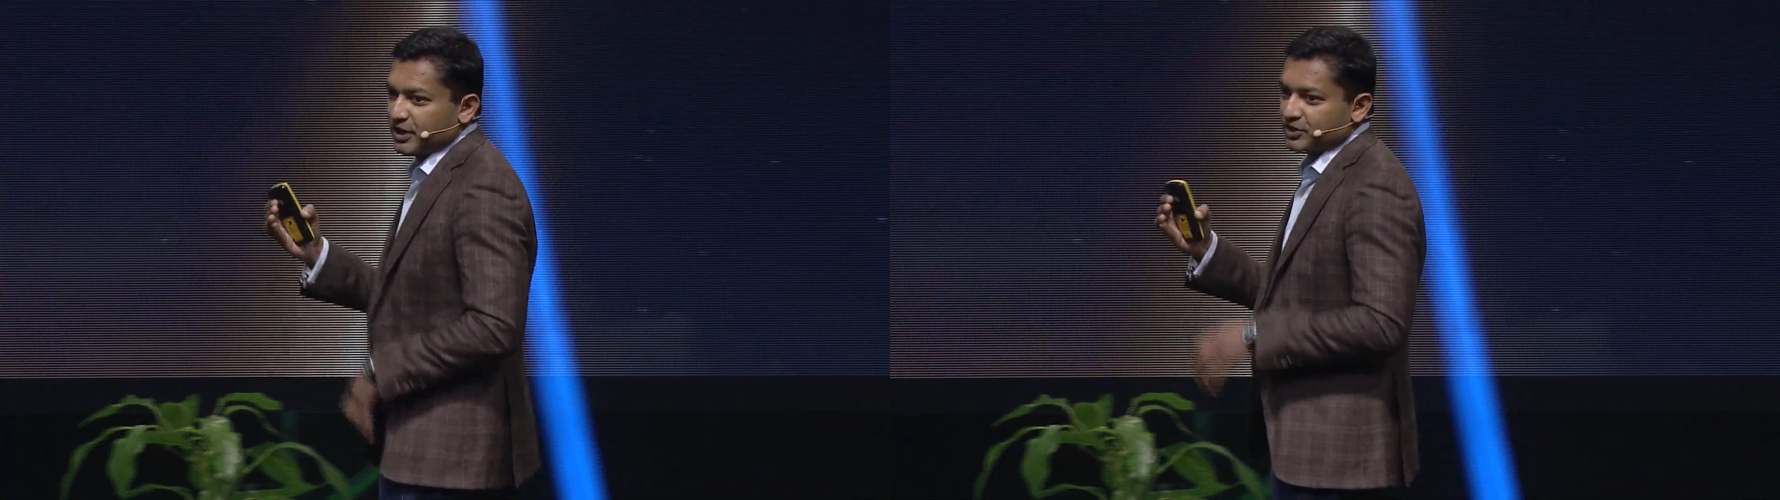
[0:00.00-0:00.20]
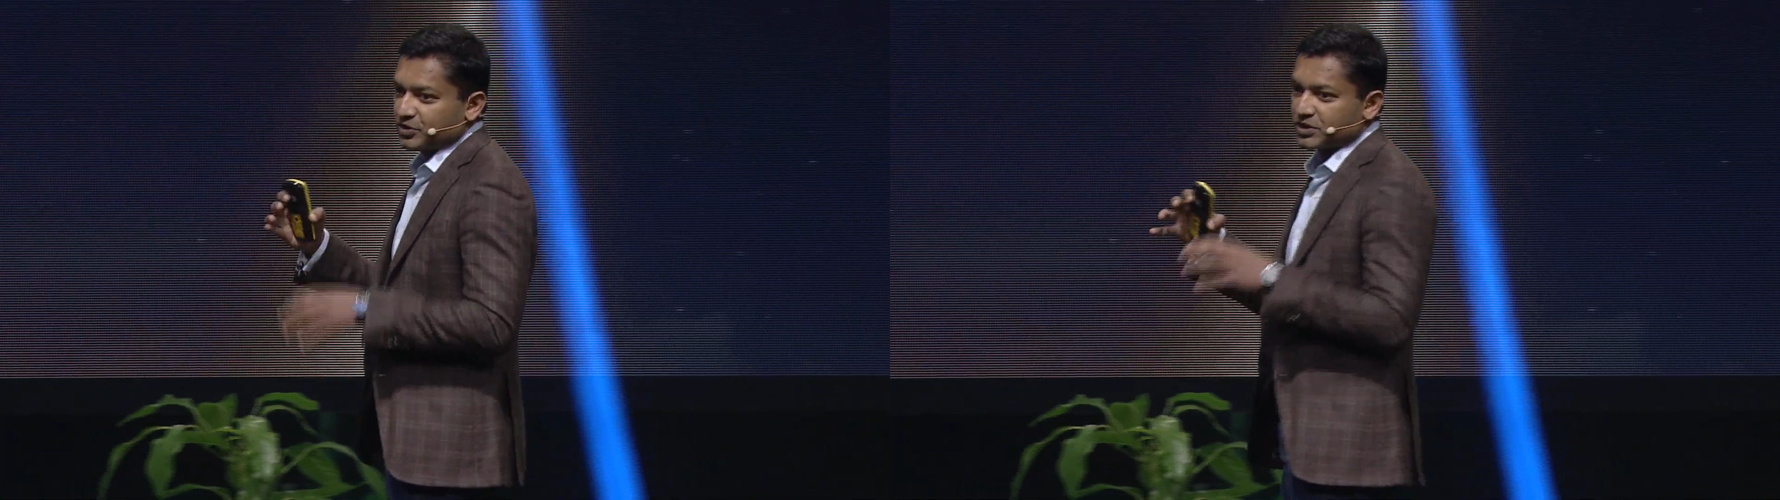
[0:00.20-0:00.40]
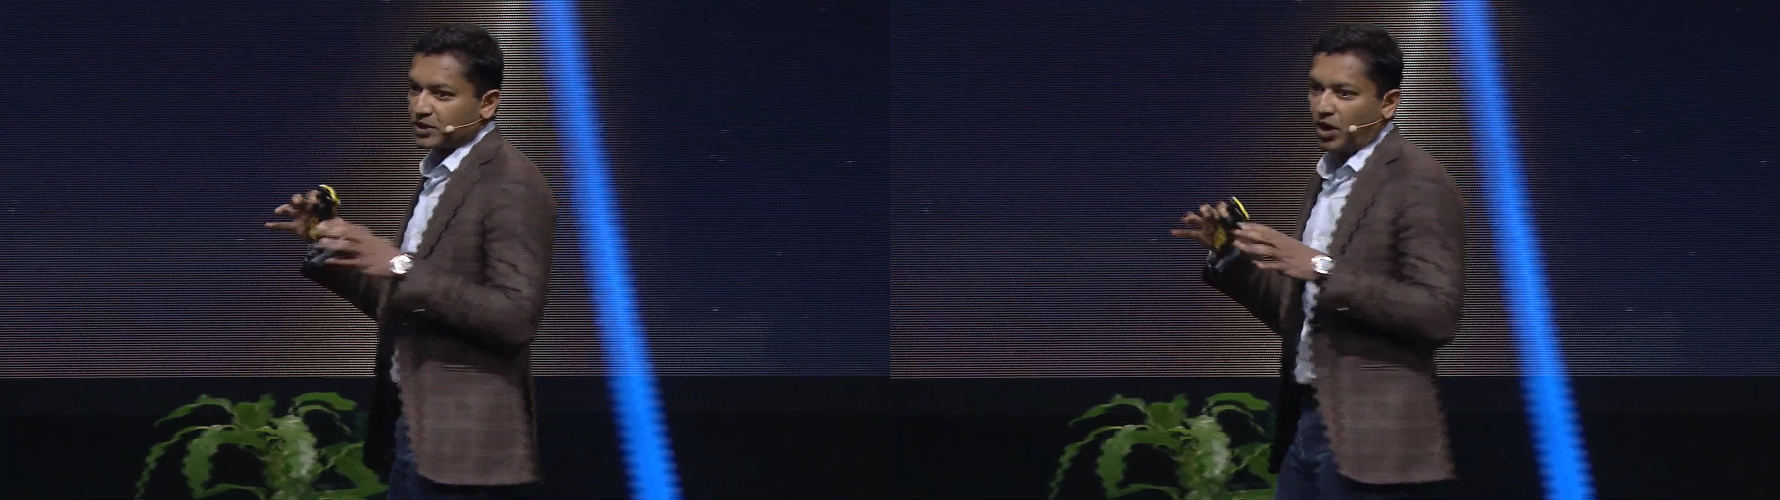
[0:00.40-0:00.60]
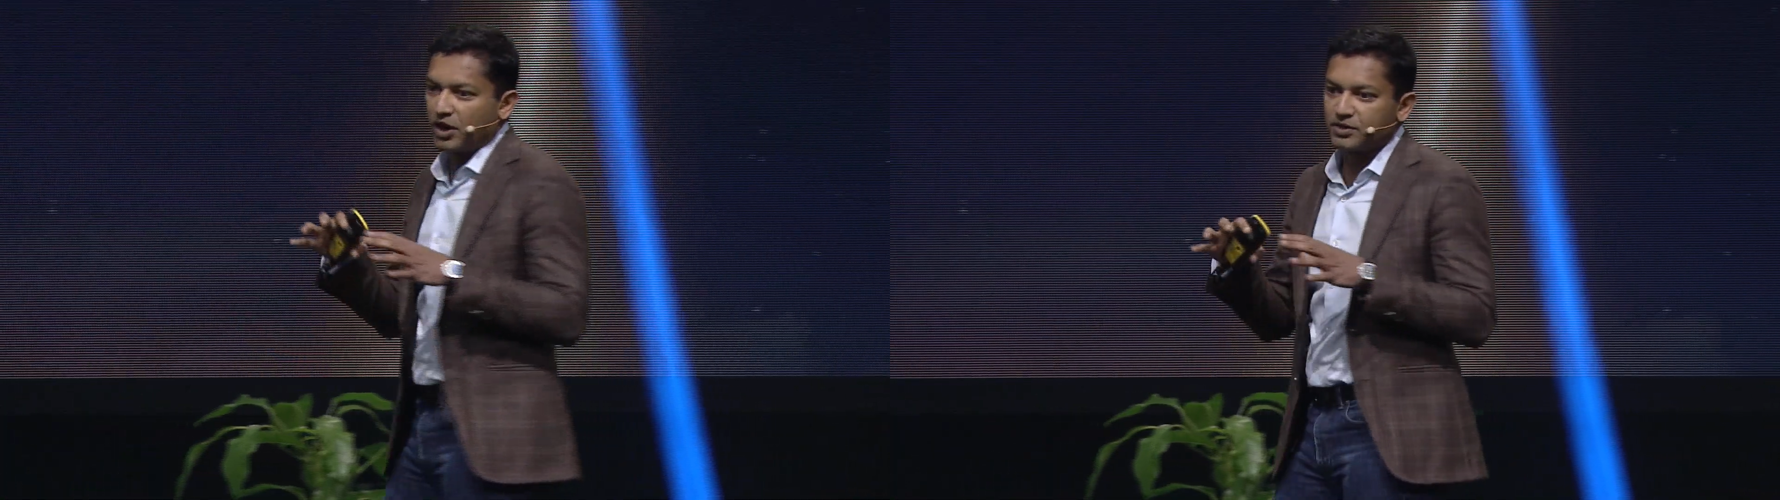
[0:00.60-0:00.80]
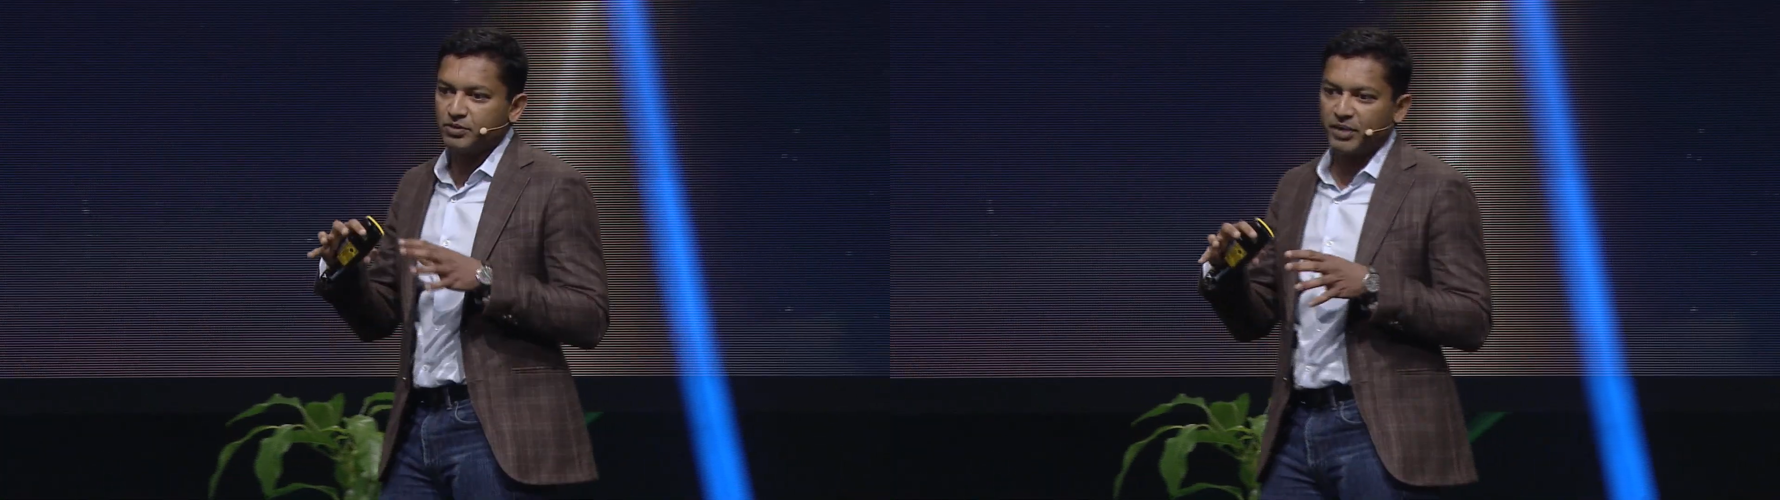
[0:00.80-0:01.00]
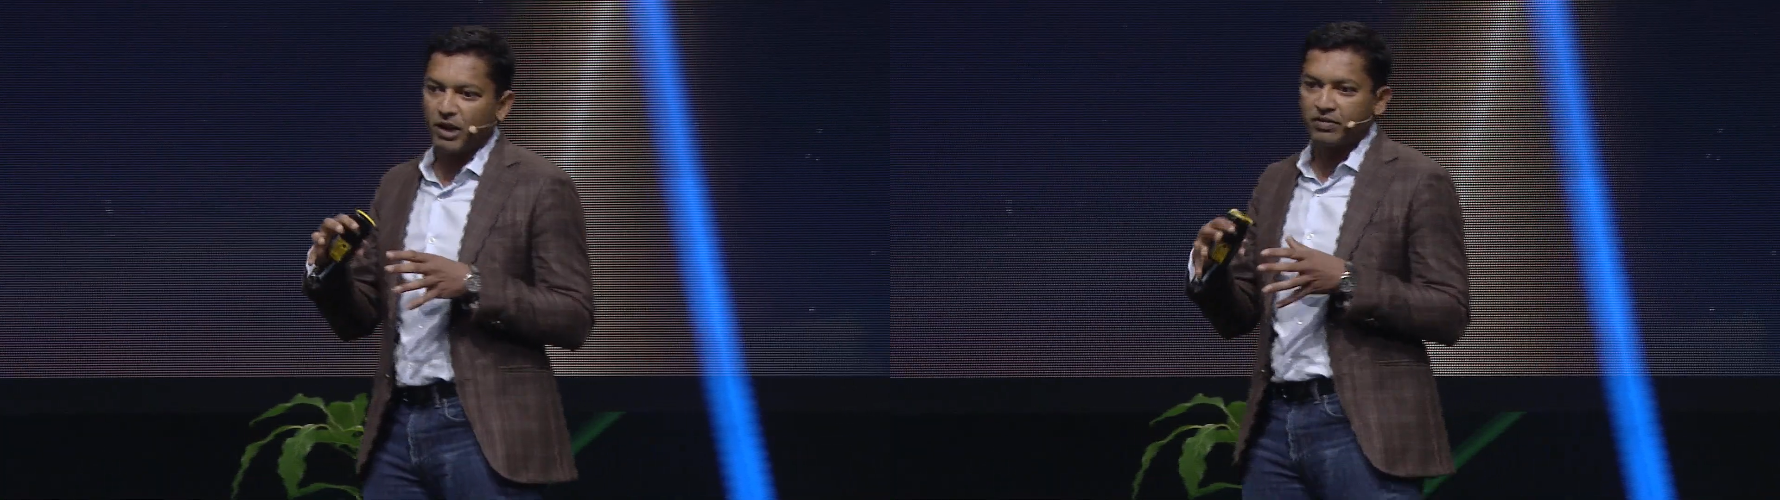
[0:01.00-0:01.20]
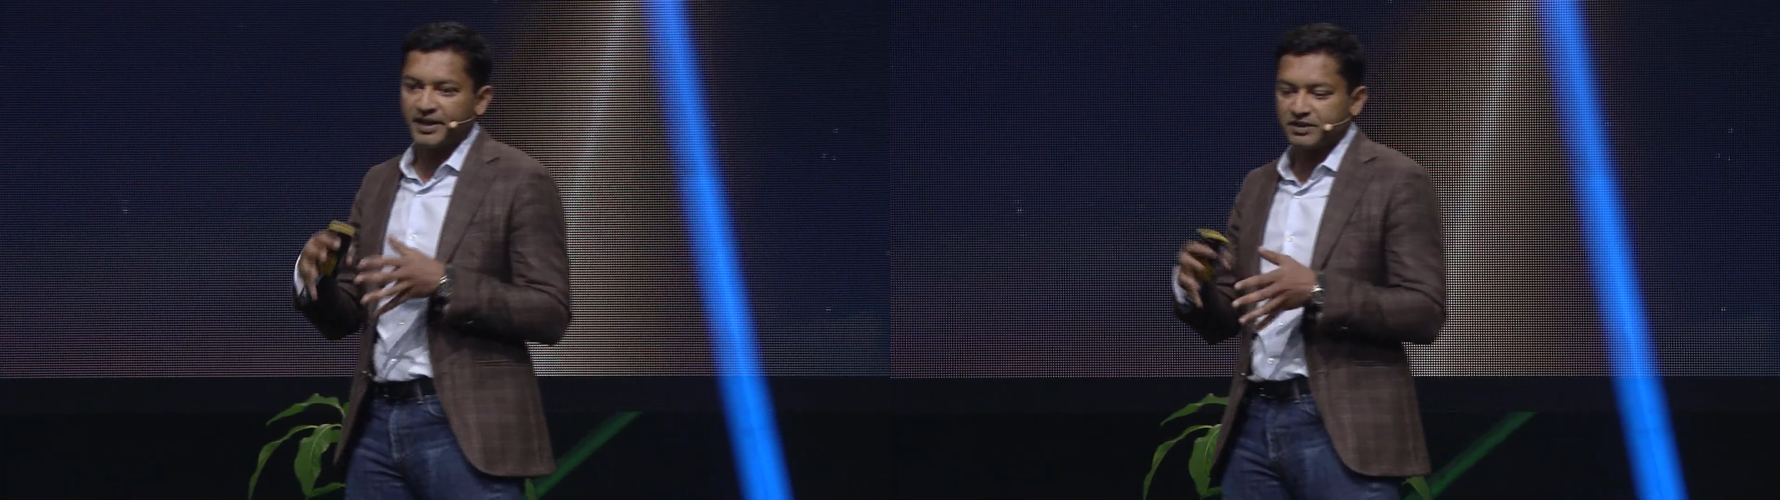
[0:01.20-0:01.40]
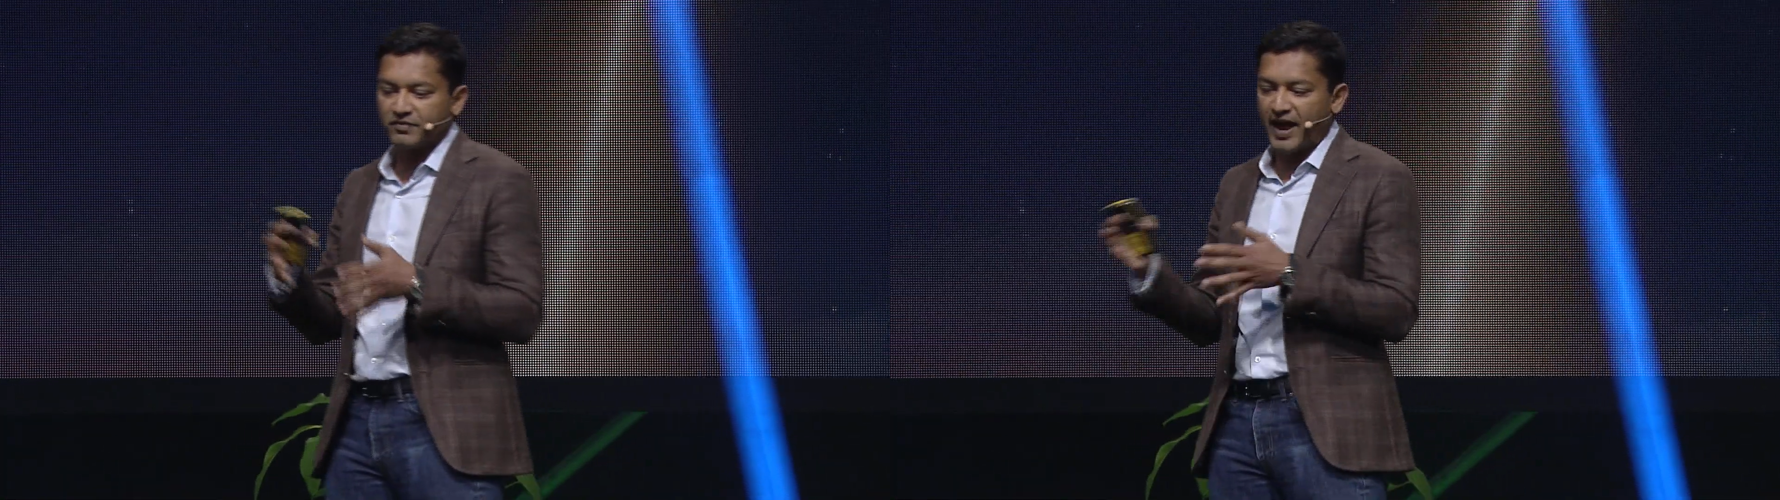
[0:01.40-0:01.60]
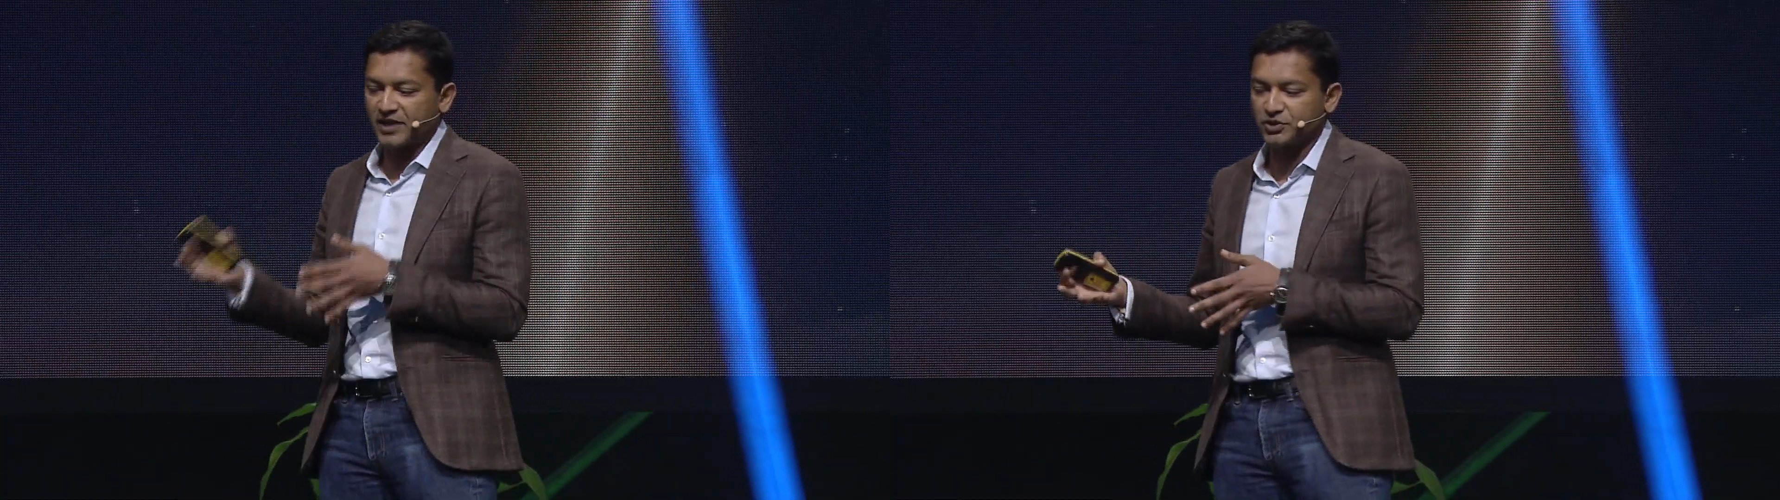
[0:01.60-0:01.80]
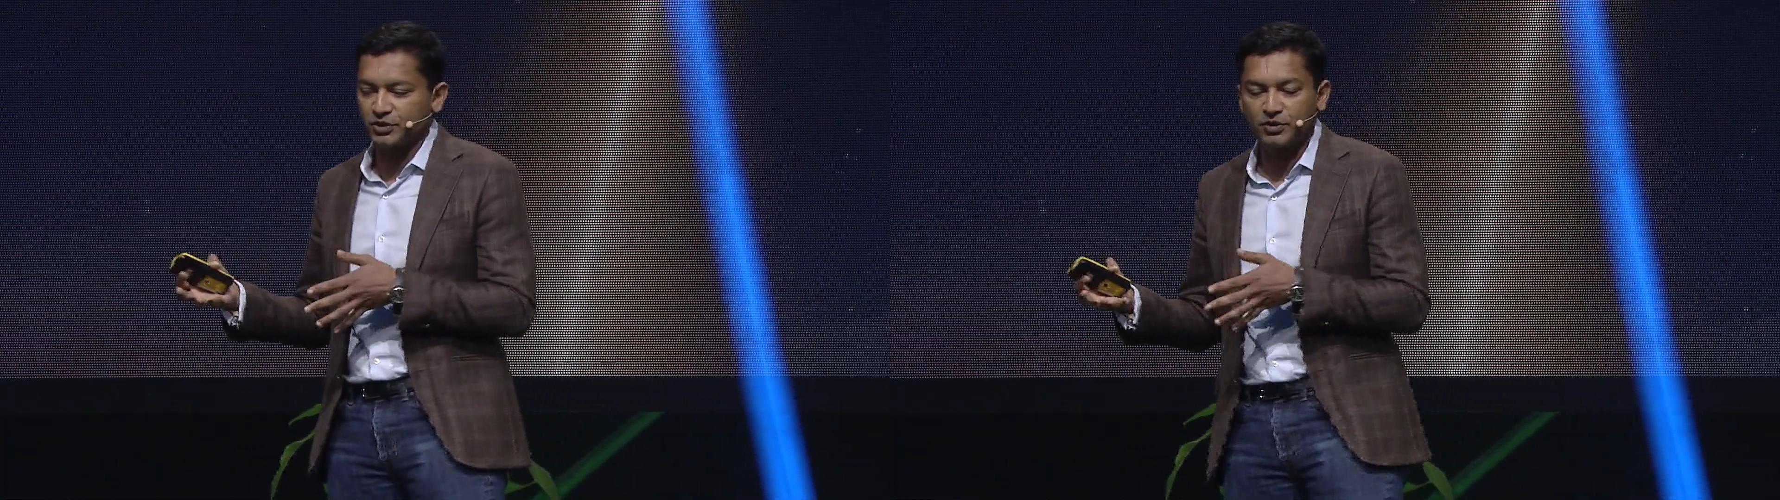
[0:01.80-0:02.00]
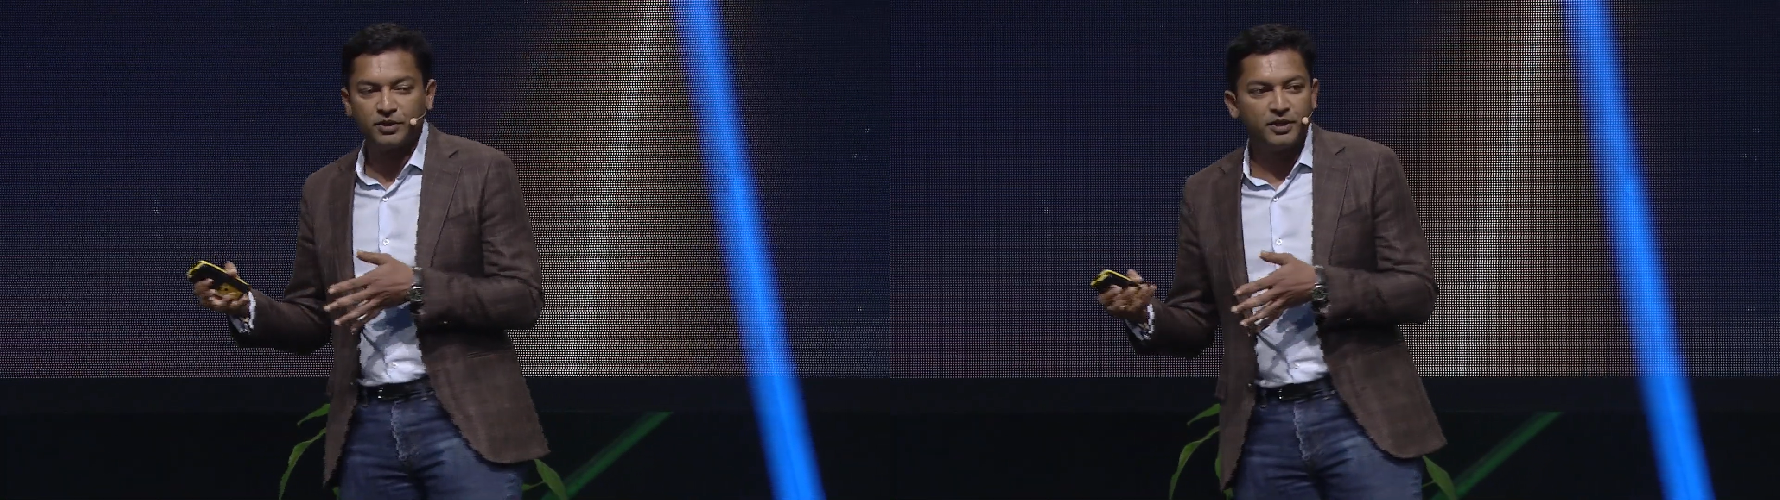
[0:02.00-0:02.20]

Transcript: to start to build things faster.